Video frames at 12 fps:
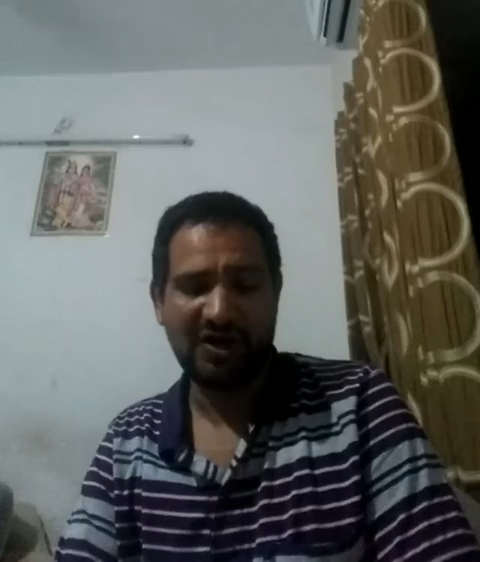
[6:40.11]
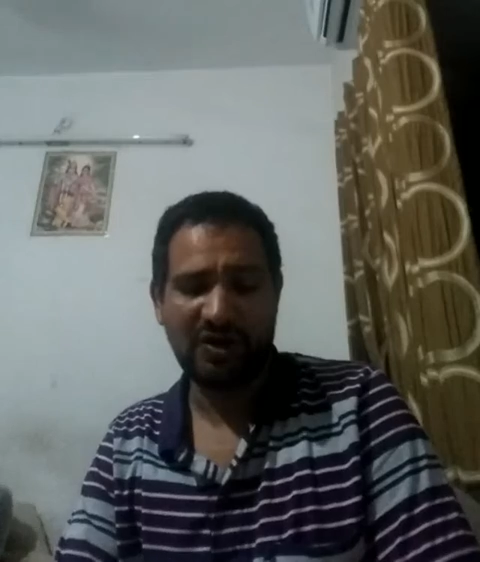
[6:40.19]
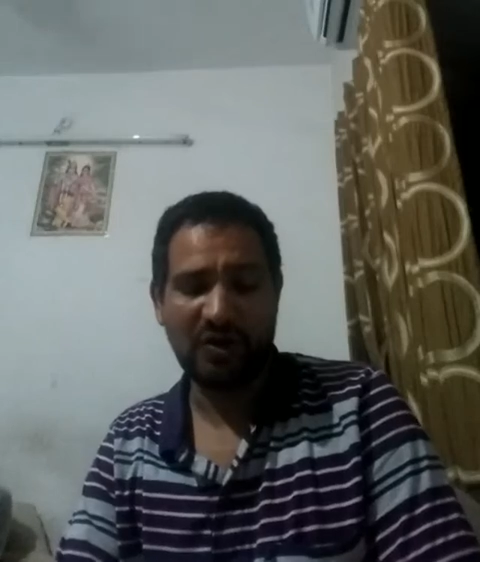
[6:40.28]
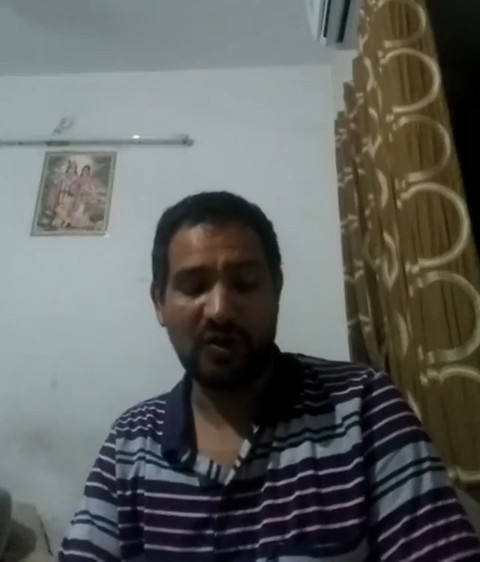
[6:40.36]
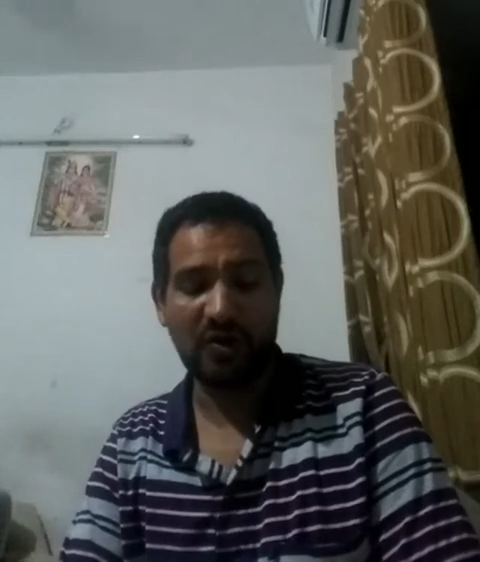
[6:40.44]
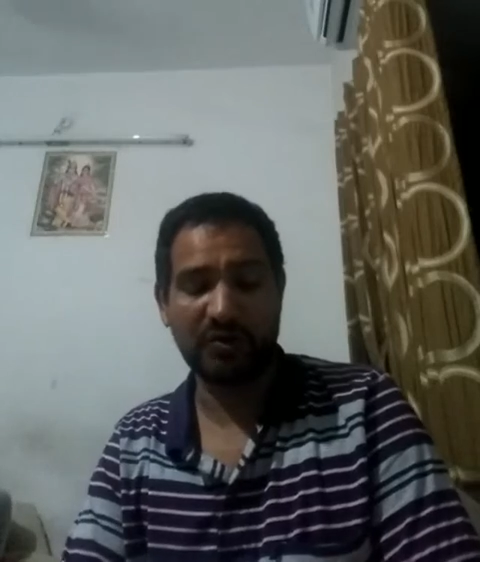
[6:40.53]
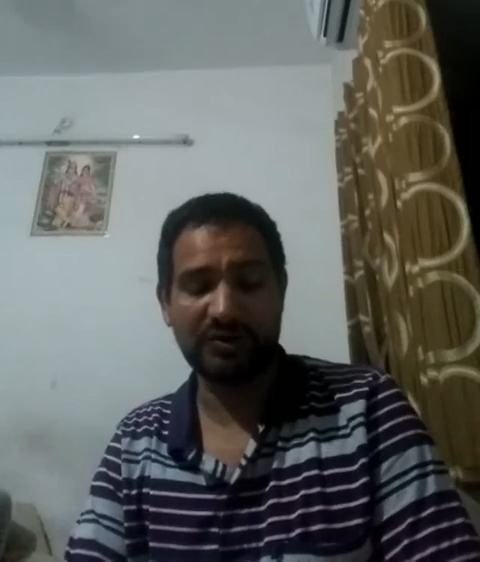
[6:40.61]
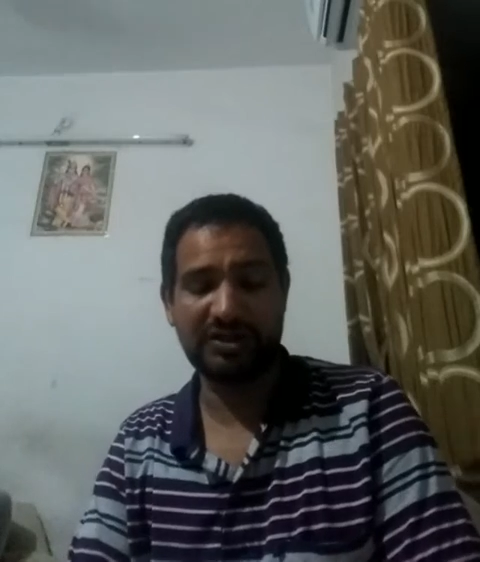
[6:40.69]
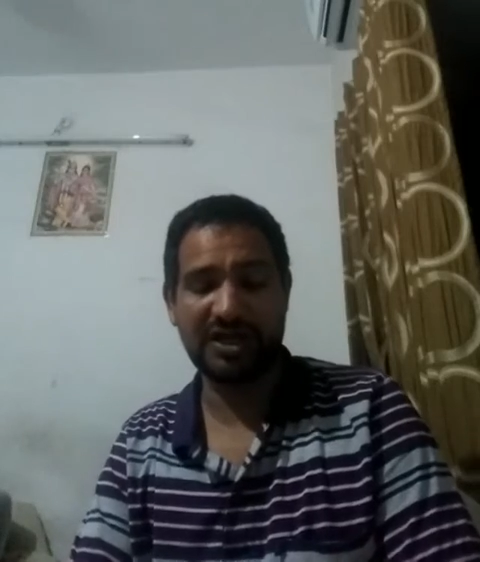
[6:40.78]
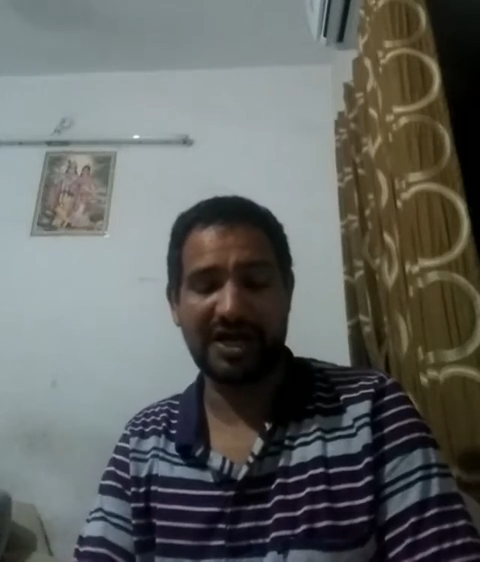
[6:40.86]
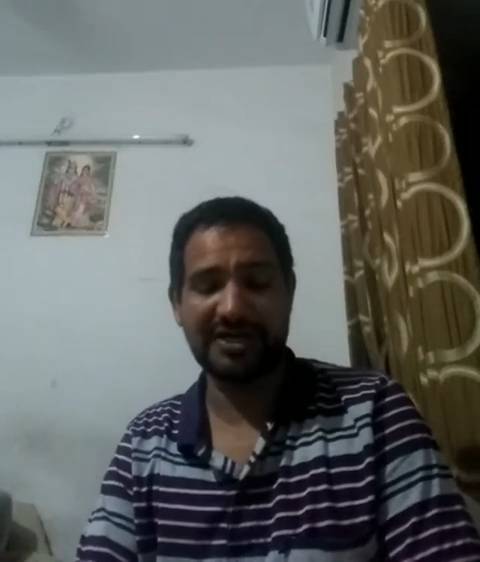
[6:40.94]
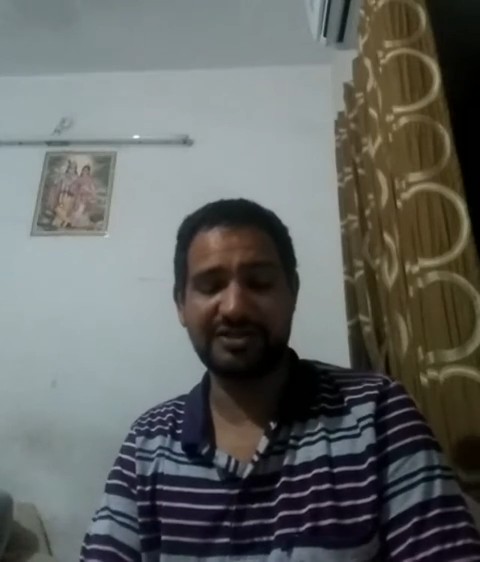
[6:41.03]
O
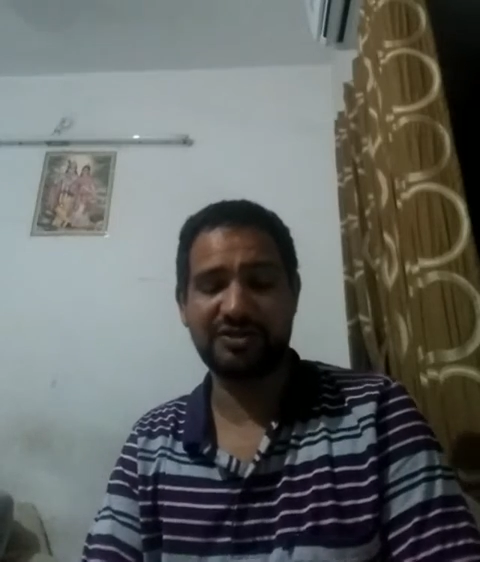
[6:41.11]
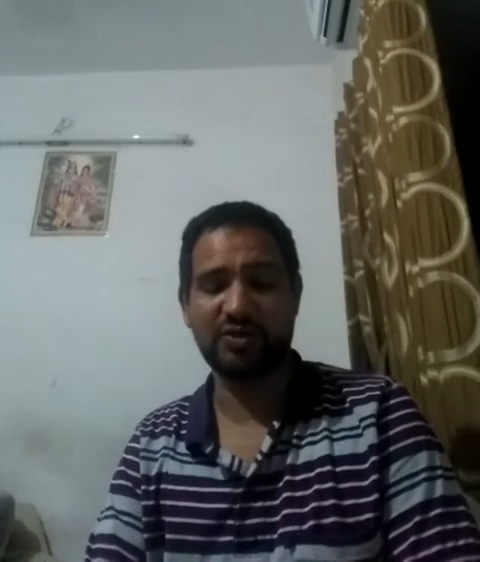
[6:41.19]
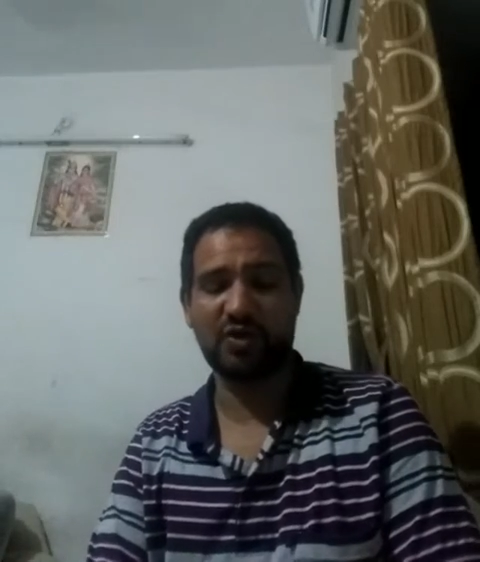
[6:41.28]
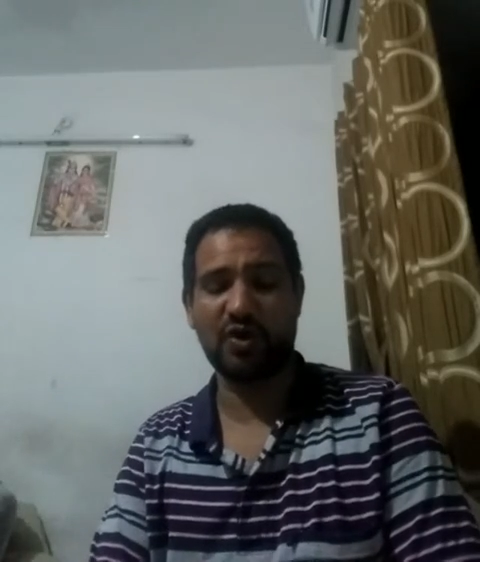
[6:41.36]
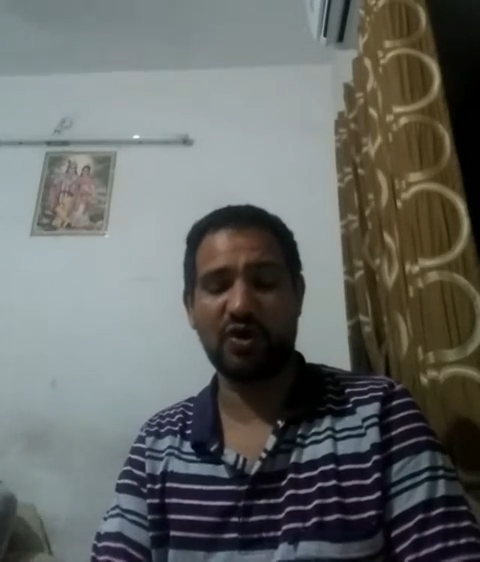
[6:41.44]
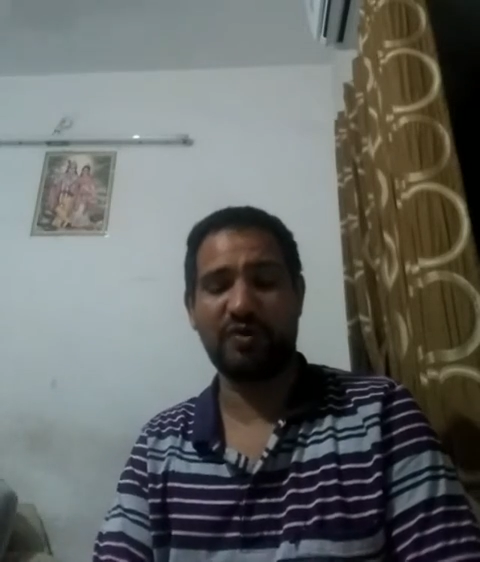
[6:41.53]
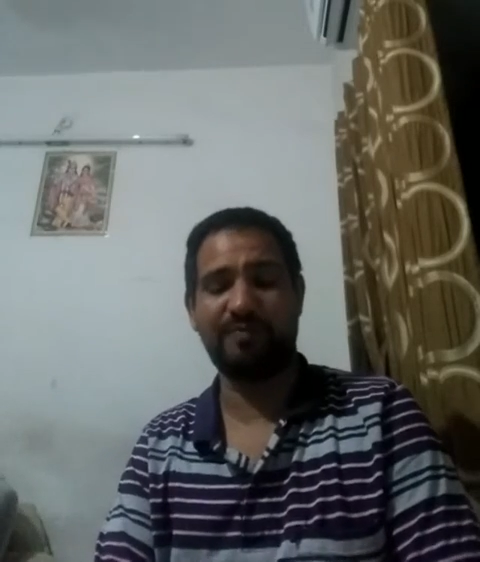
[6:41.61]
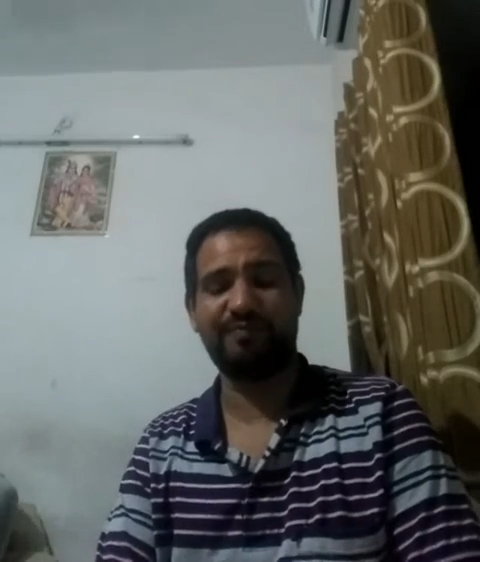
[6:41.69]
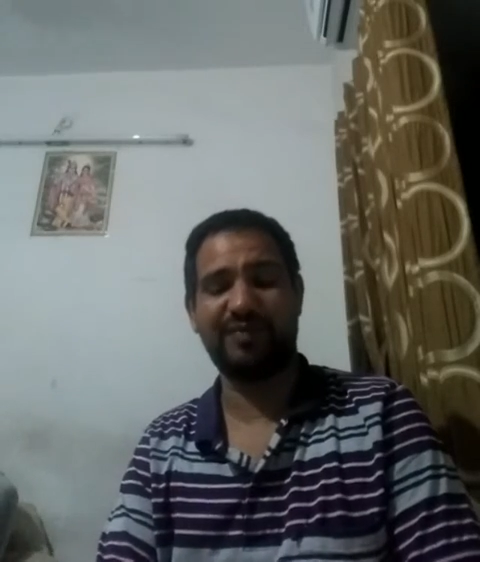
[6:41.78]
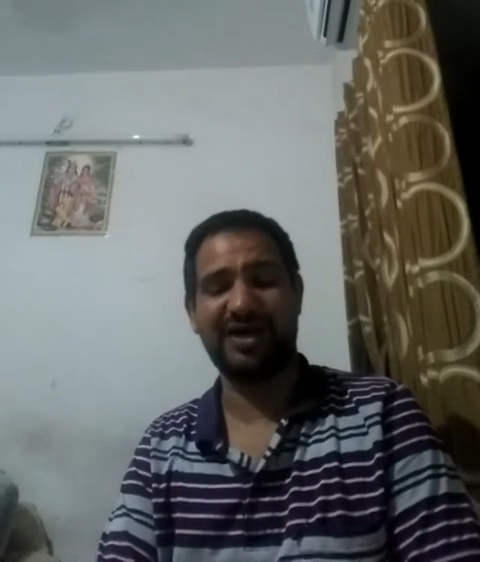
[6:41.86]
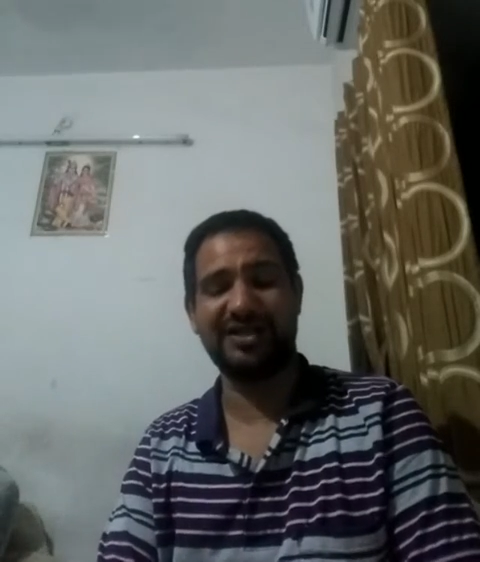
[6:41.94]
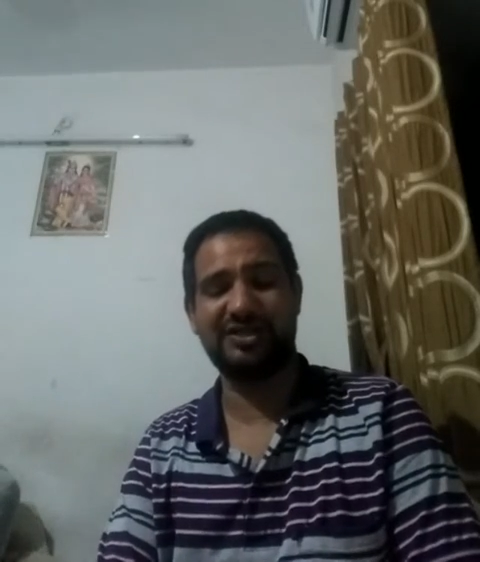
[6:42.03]
thy soul of
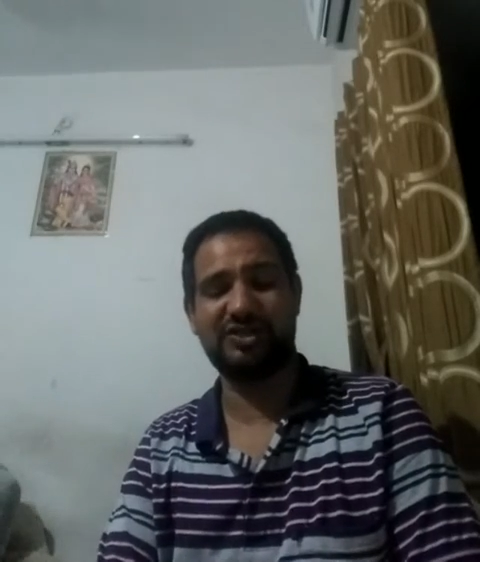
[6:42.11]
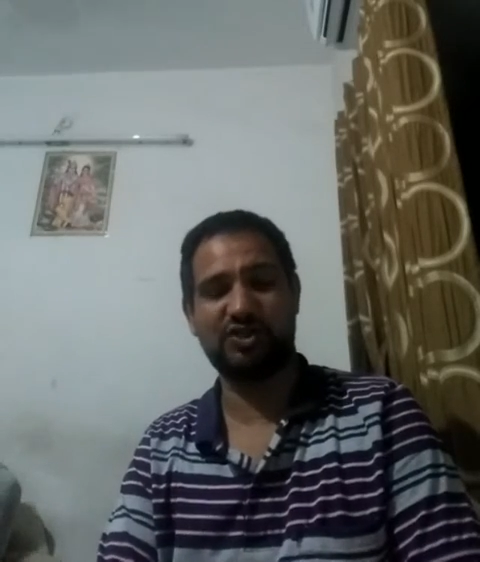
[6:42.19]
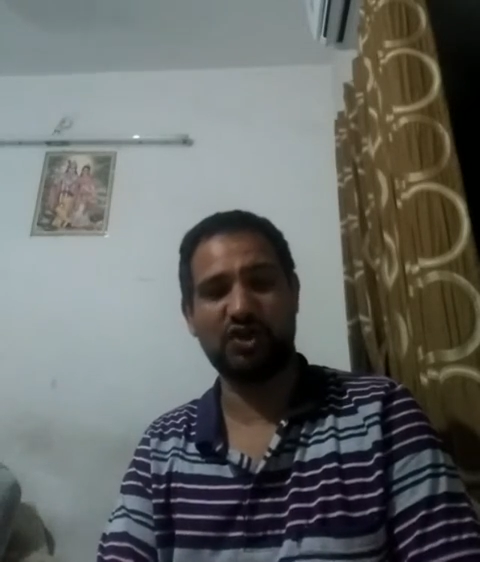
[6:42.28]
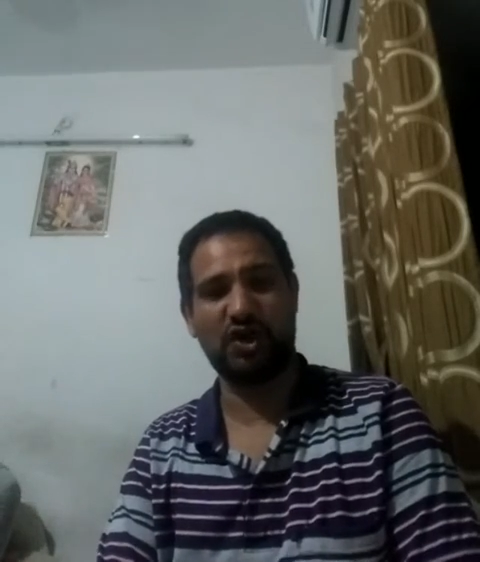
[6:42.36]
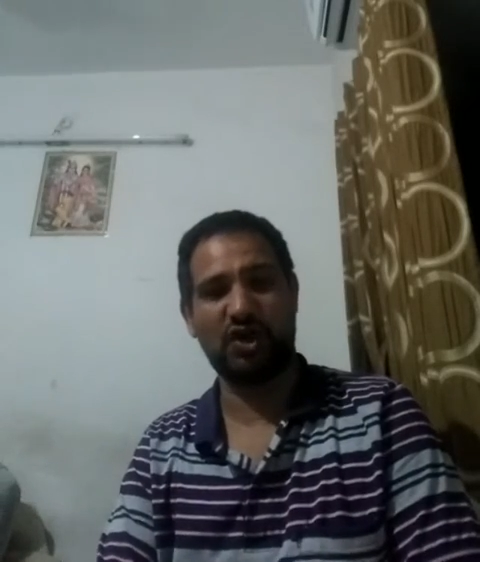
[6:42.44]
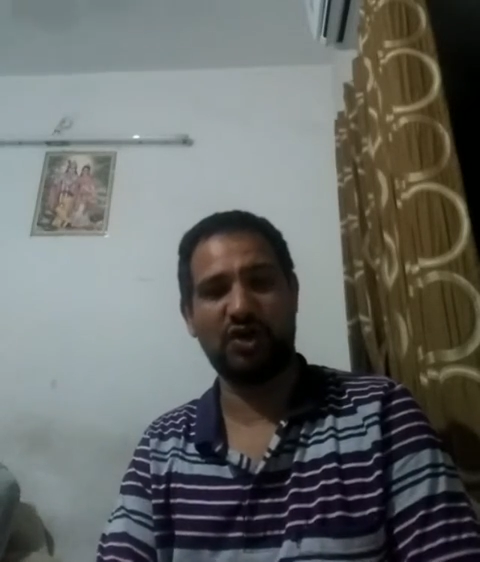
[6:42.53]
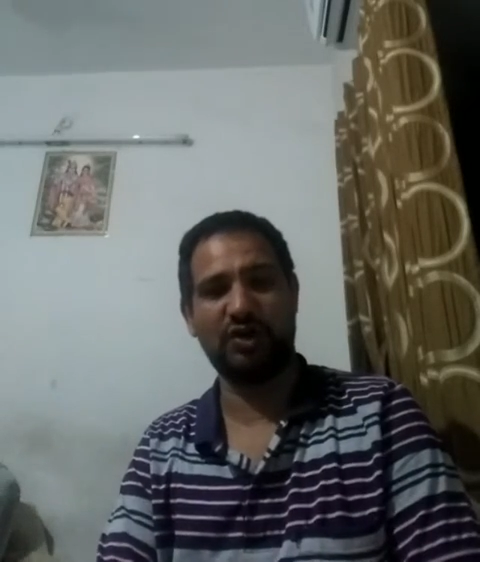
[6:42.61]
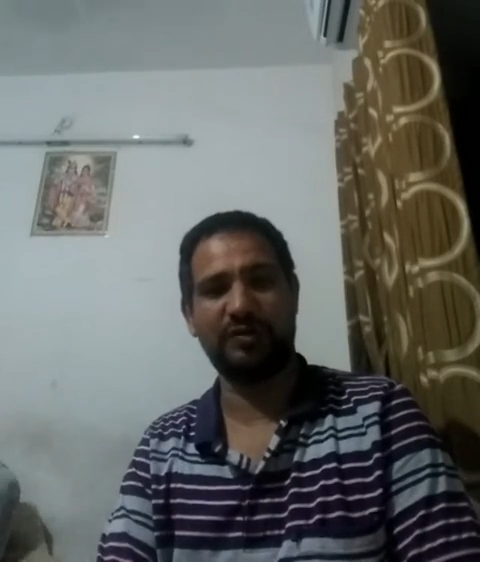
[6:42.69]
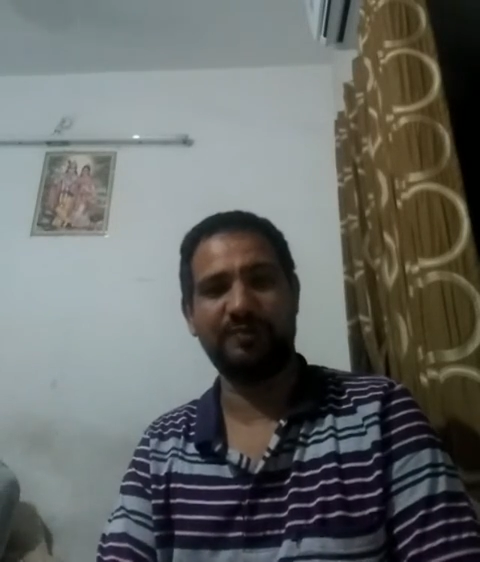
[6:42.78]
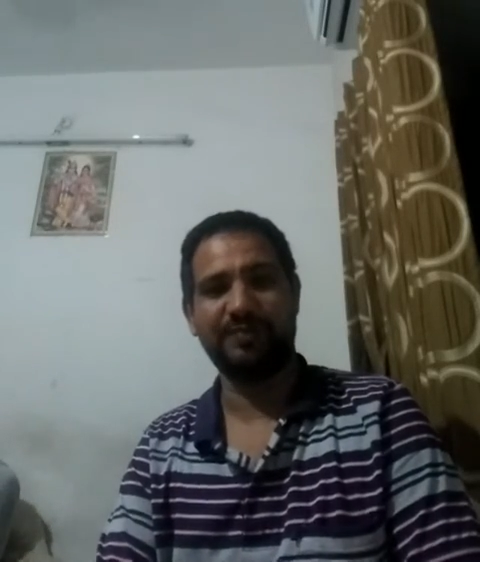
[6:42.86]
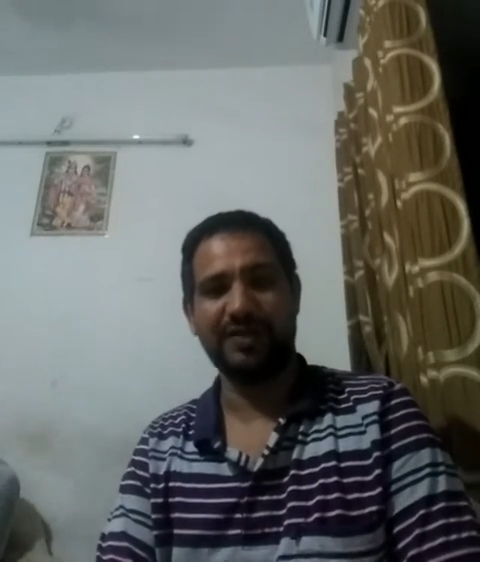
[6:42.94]
my soul.